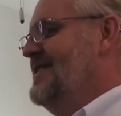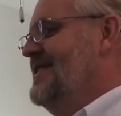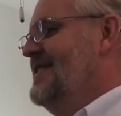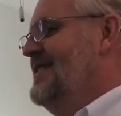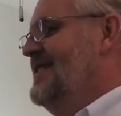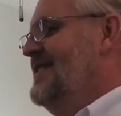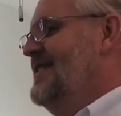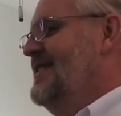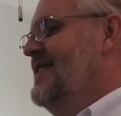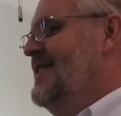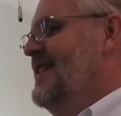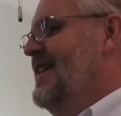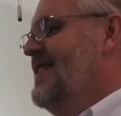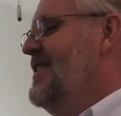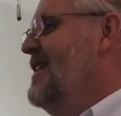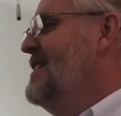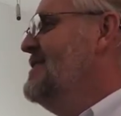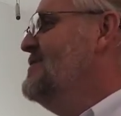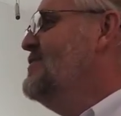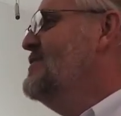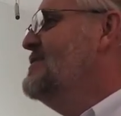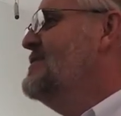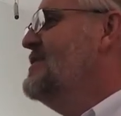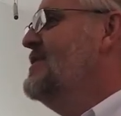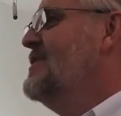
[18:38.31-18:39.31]
And that's what's
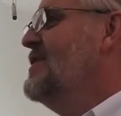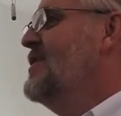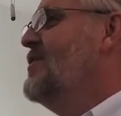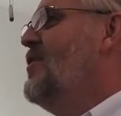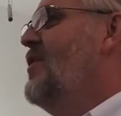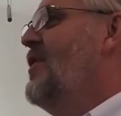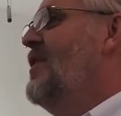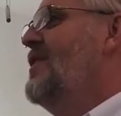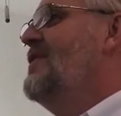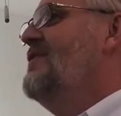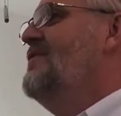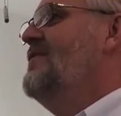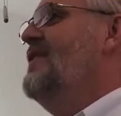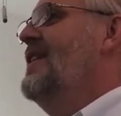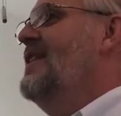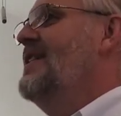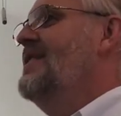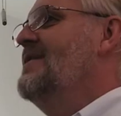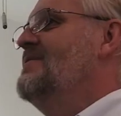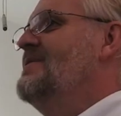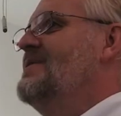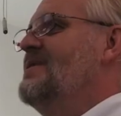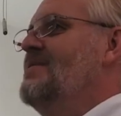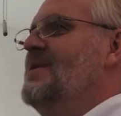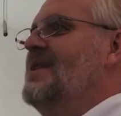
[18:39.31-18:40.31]
going to qualify him to
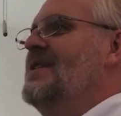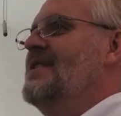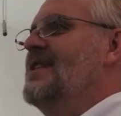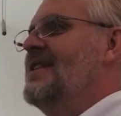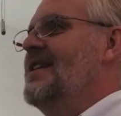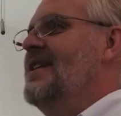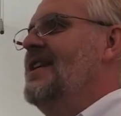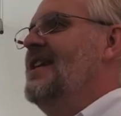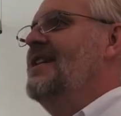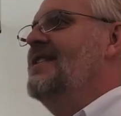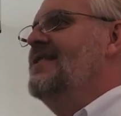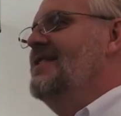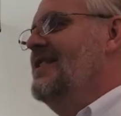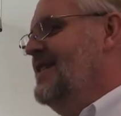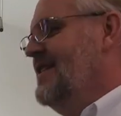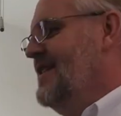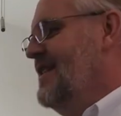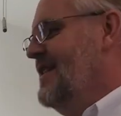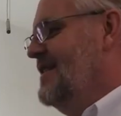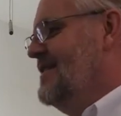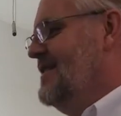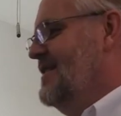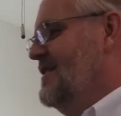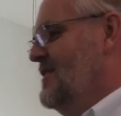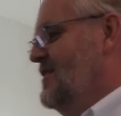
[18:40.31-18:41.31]
be the king that God can
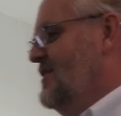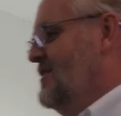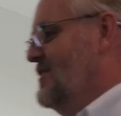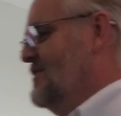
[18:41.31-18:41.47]
use.